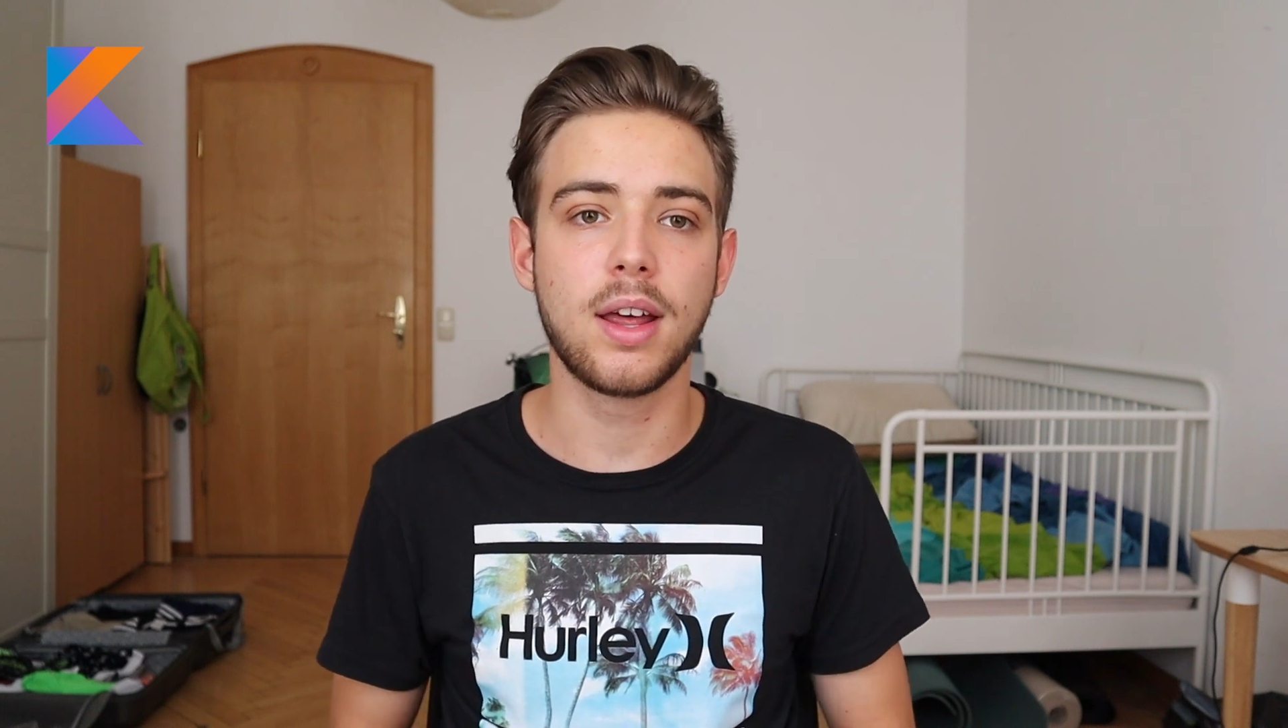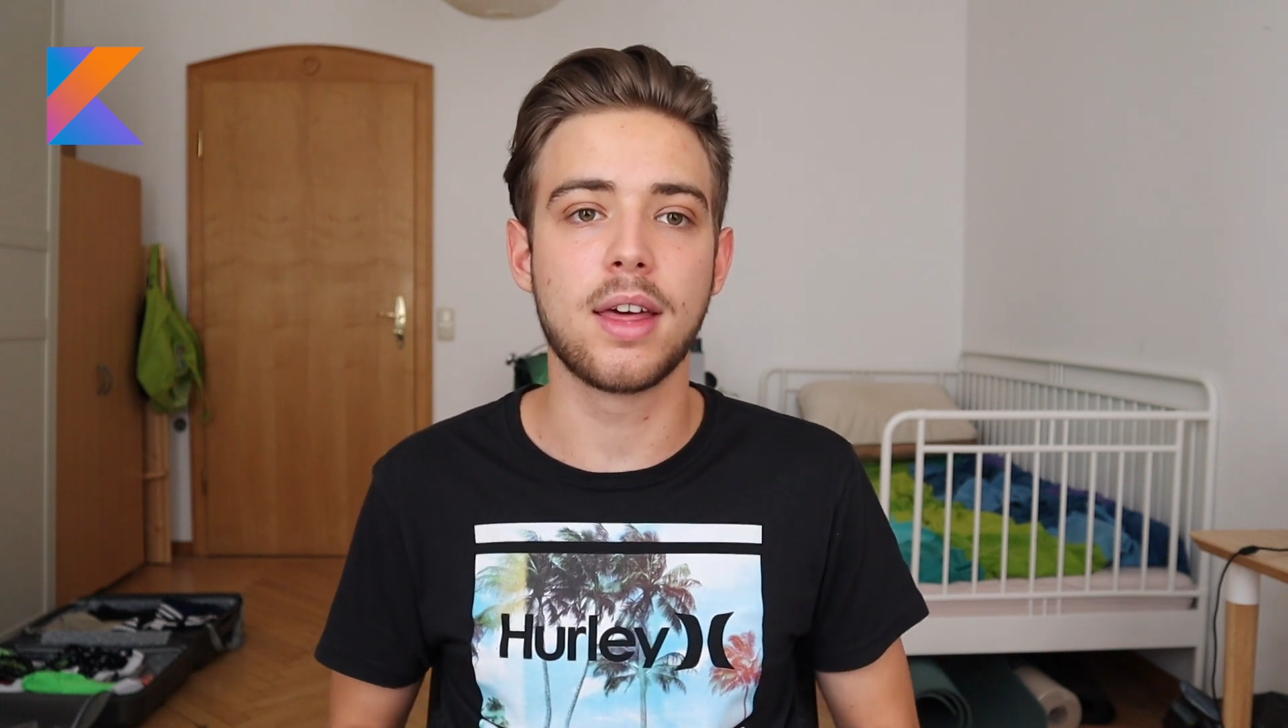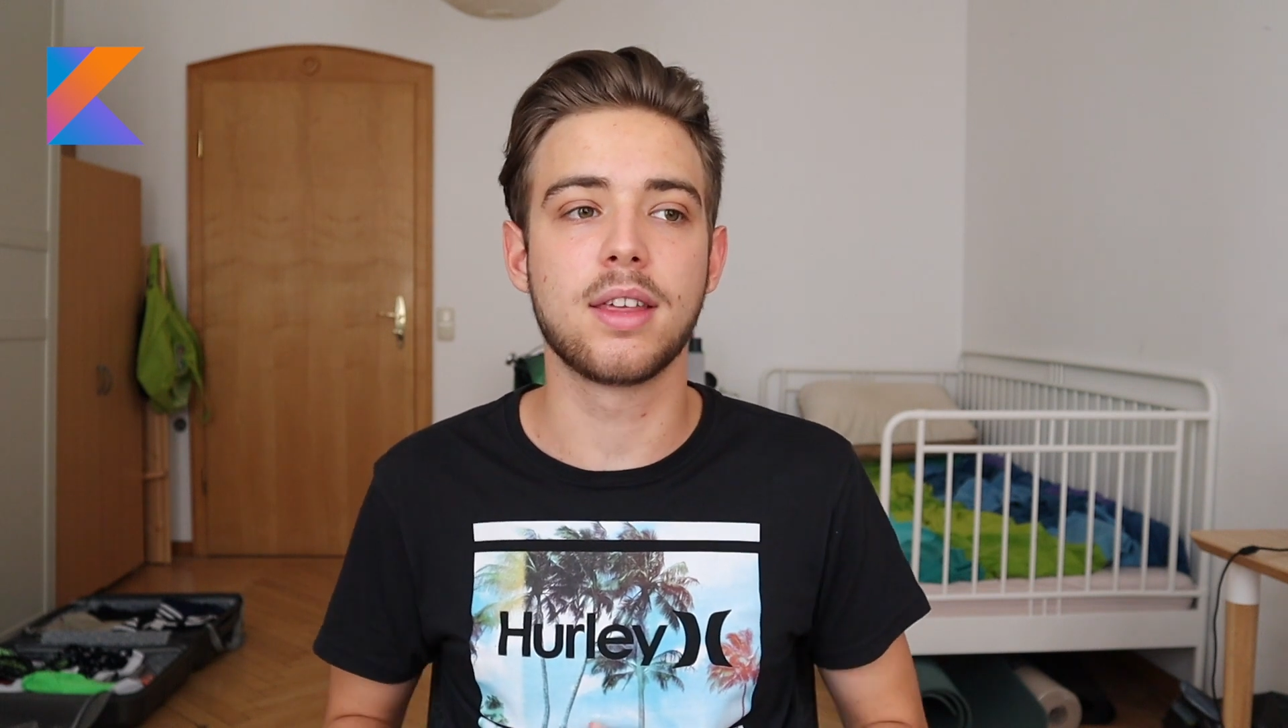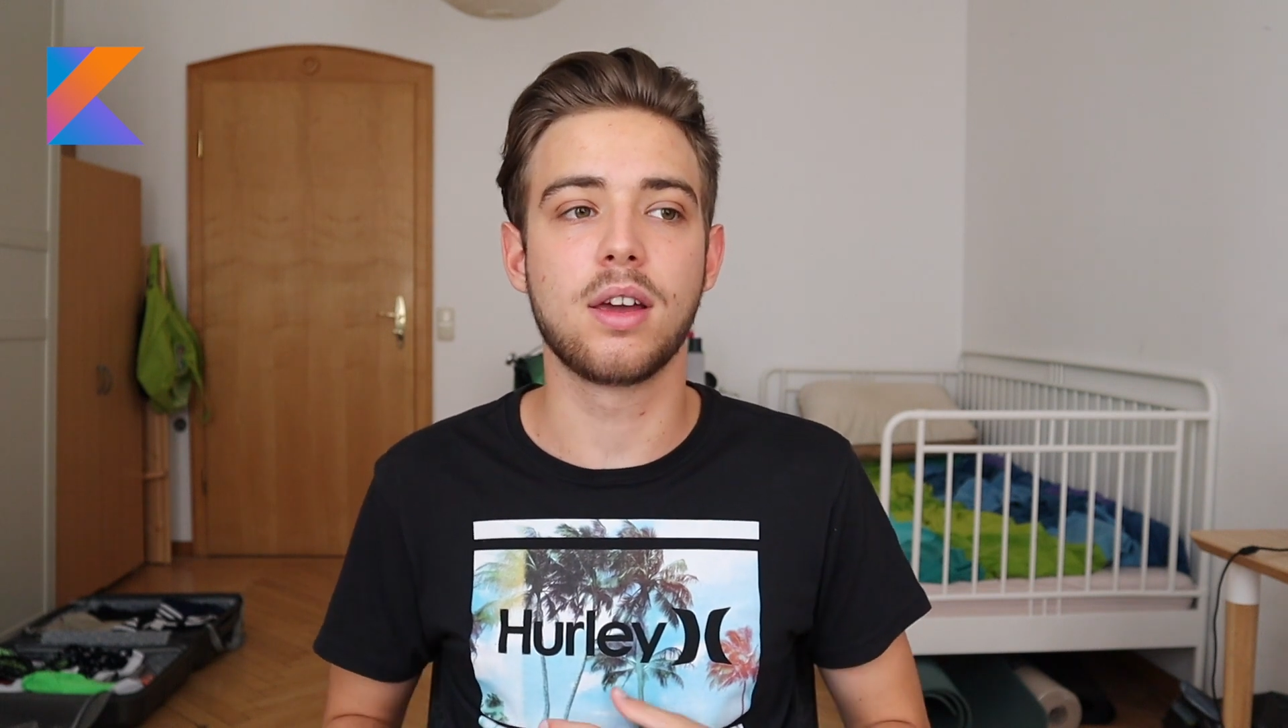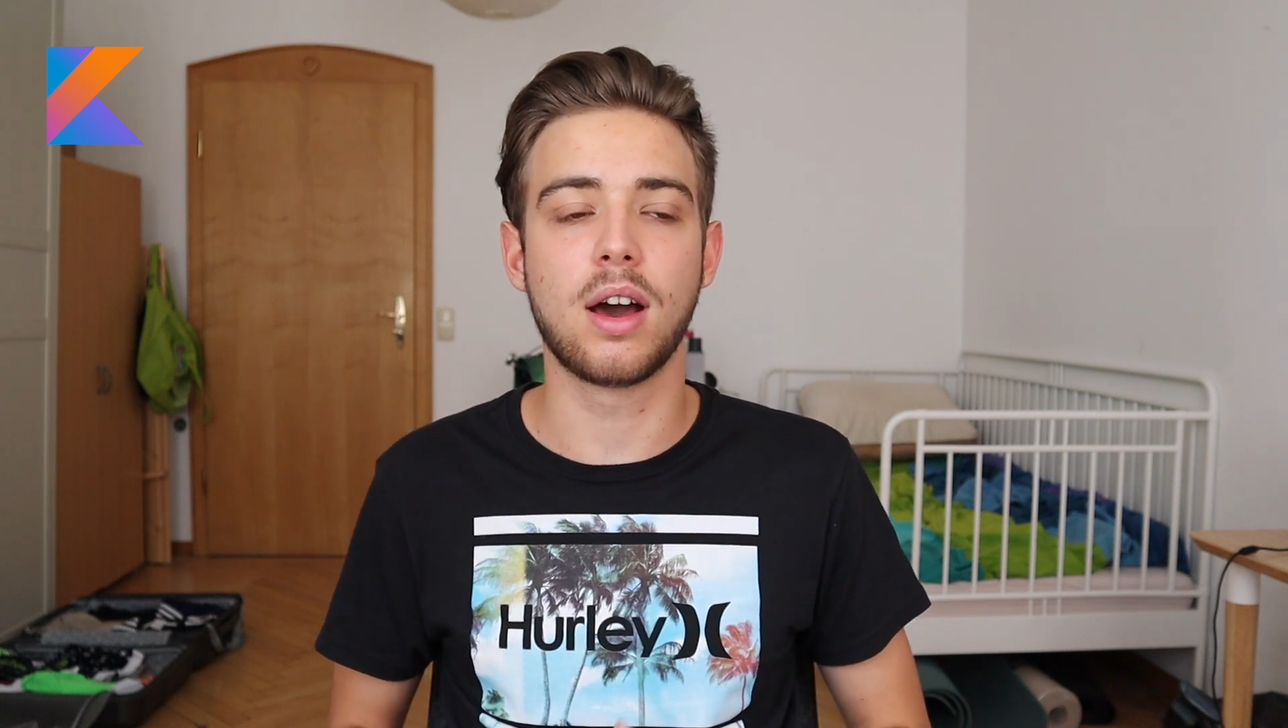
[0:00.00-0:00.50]

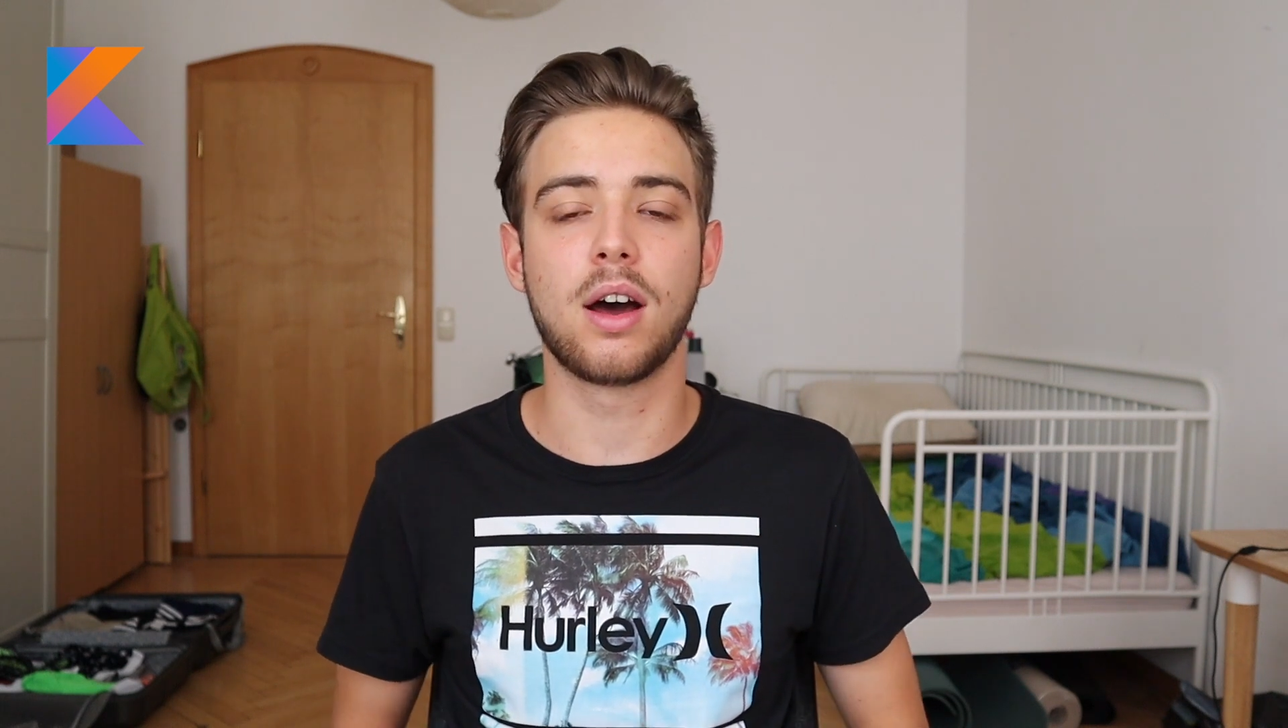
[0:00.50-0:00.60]
and they